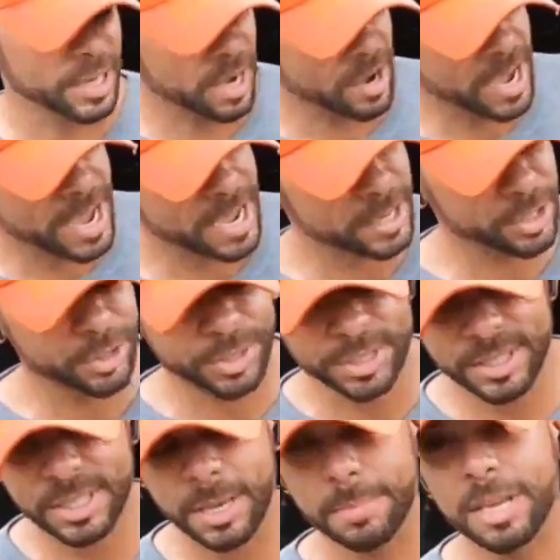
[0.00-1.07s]
Now, as you
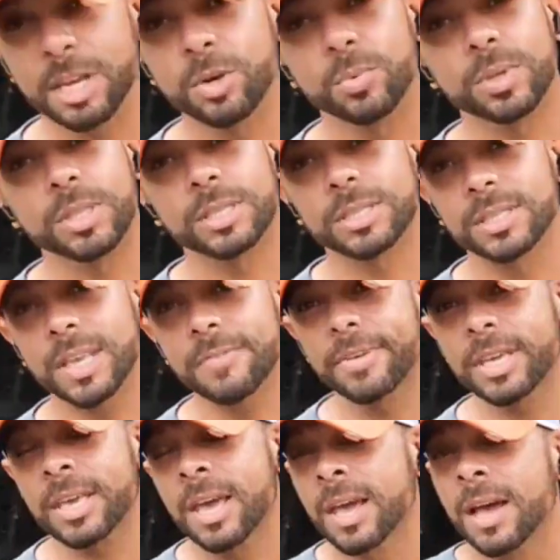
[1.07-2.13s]
can see, I'm here with the
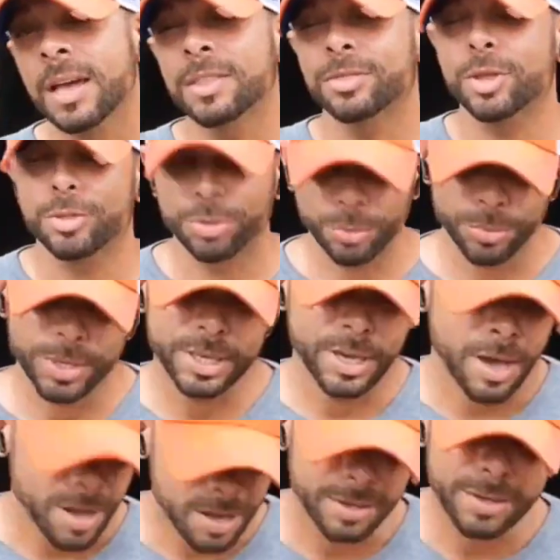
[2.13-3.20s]
Civic, the
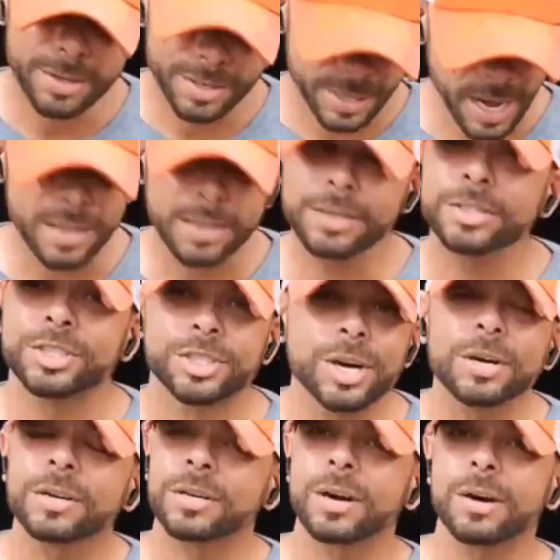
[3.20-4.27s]
$300
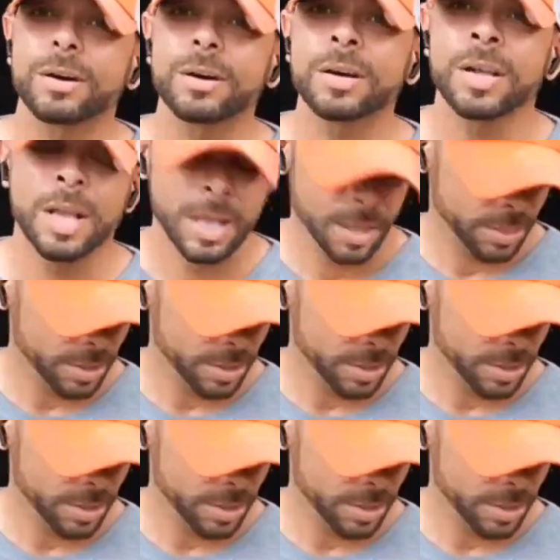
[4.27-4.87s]
junk car,